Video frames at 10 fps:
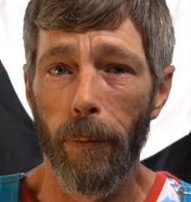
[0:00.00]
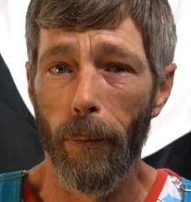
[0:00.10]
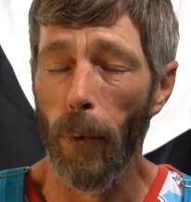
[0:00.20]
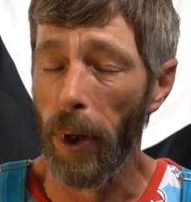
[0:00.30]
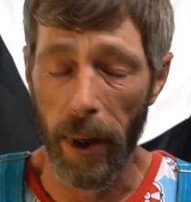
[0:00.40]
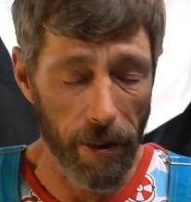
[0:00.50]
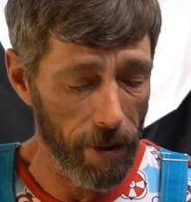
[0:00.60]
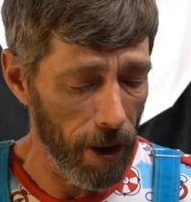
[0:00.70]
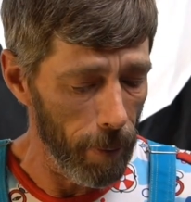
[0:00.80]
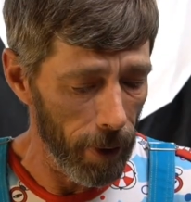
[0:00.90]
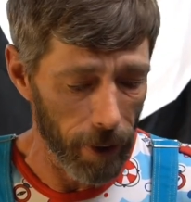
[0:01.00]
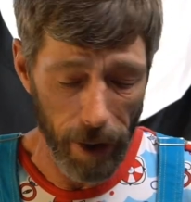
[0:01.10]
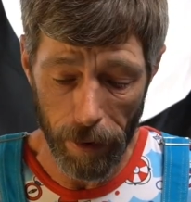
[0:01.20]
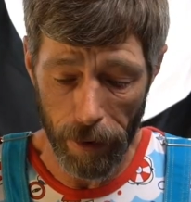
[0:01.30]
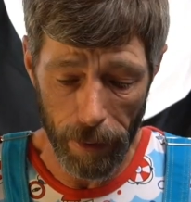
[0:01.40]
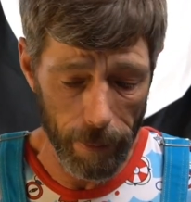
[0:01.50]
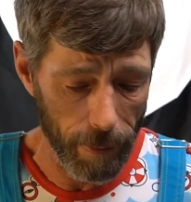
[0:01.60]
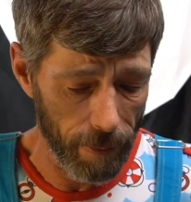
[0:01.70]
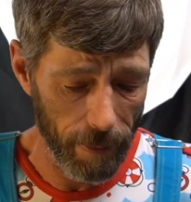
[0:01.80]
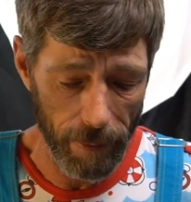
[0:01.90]
What can I say about these?
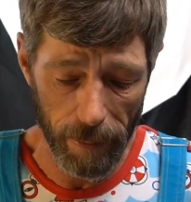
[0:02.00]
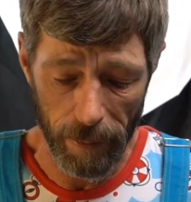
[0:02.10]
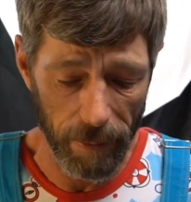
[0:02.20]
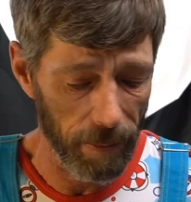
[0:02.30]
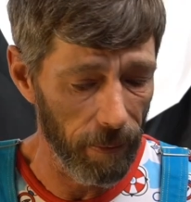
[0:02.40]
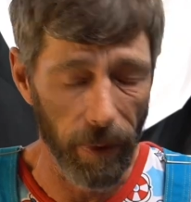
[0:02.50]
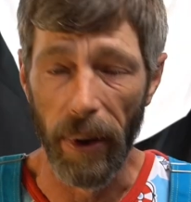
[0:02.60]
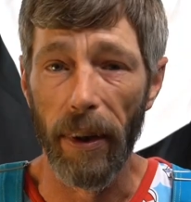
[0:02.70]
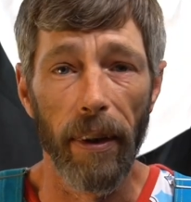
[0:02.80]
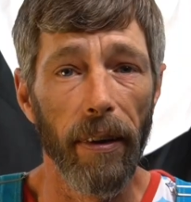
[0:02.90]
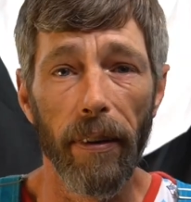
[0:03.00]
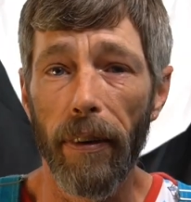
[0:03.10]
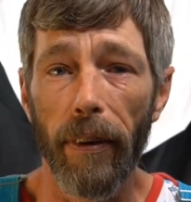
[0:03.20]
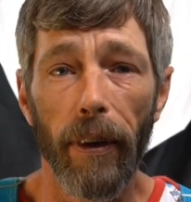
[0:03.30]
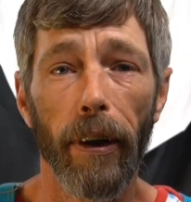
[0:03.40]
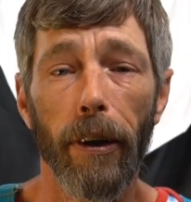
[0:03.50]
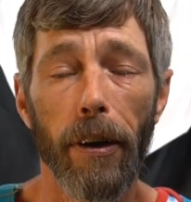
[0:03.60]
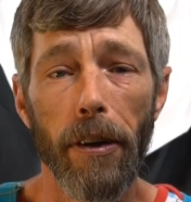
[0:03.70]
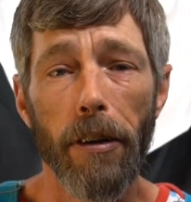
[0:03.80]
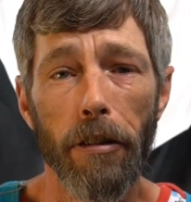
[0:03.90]
They're a good
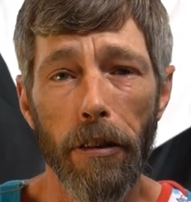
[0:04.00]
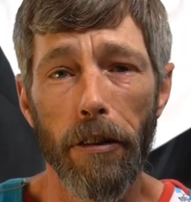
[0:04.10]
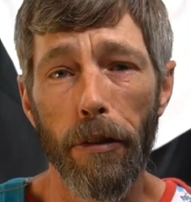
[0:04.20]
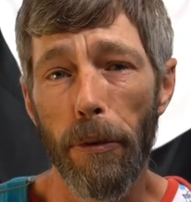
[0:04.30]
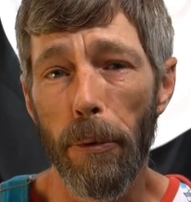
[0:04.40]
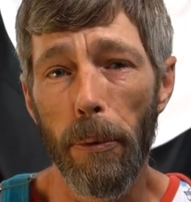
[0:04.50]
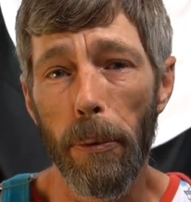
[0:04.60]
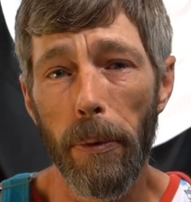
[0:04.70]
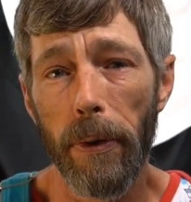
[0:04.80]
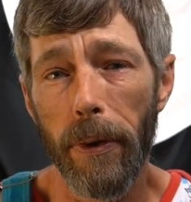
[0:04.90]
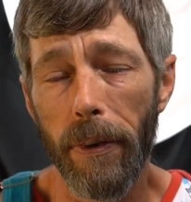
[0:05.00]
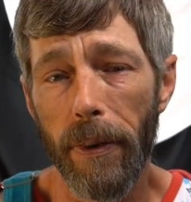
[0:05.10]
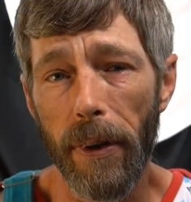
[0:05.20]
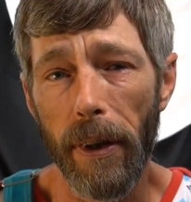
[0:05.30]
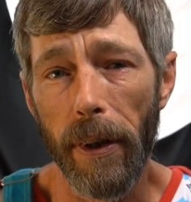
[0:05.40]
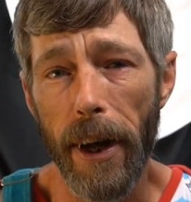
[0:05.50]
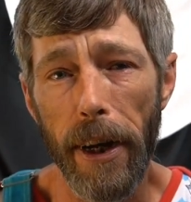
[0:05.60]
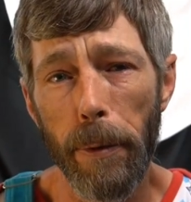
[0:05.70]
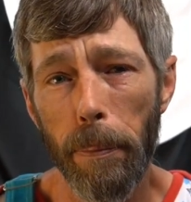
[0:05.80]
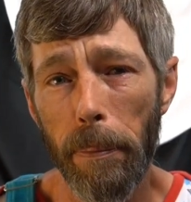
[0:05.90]
addition to the
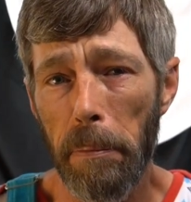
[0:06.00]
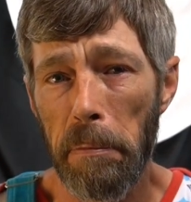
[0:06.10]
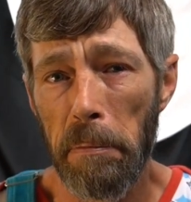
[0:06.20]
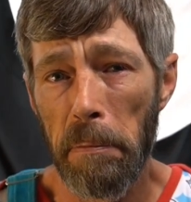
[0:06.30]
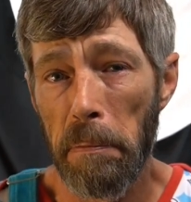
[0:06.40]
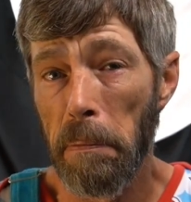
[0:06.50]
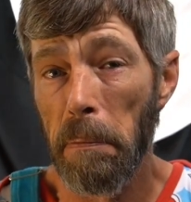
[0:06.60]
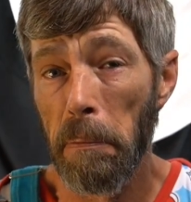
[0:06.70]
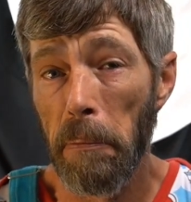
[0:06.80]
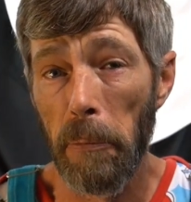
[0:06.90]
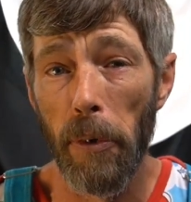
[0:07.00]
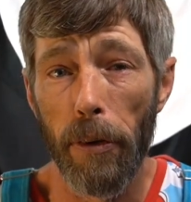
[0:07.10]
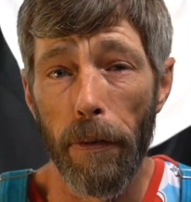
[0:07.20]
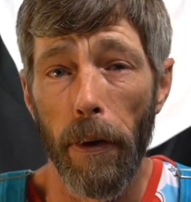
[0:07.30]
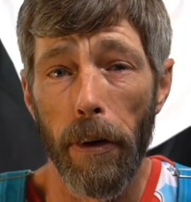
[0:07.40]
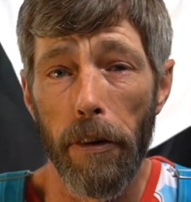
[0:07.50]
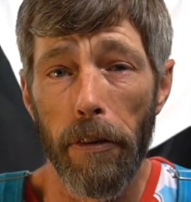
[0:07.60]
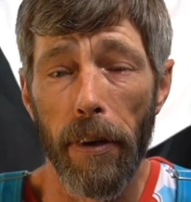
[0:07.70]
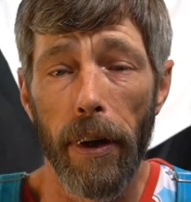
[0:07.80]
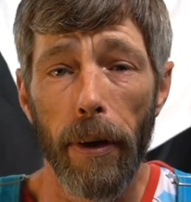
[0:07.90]
lineup as far
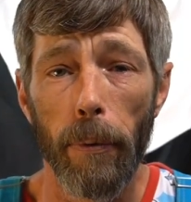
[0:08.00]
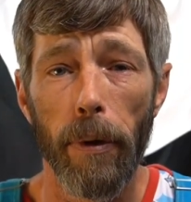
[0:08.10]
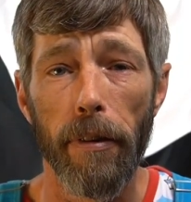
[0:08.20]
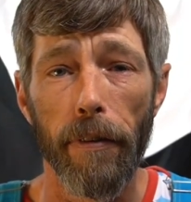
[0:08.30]
as what's